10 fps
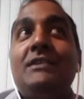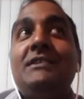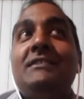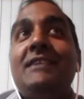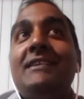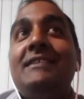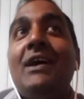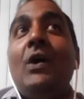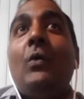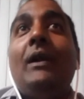She says,
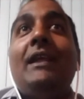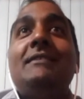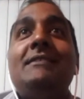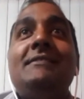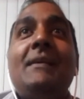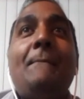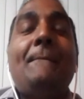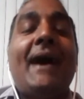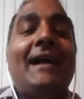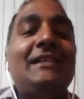well, let's just say
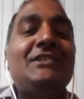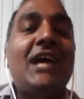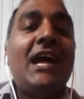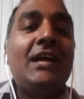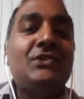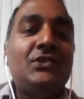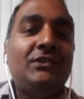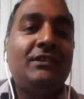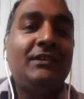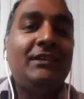Pal Jahaj,
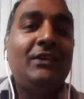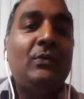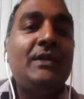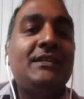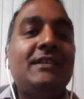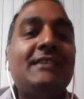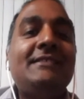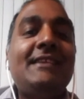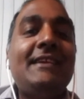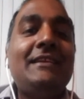which is a
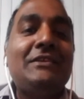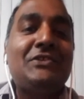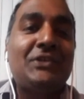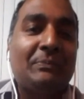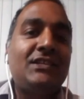sail ship.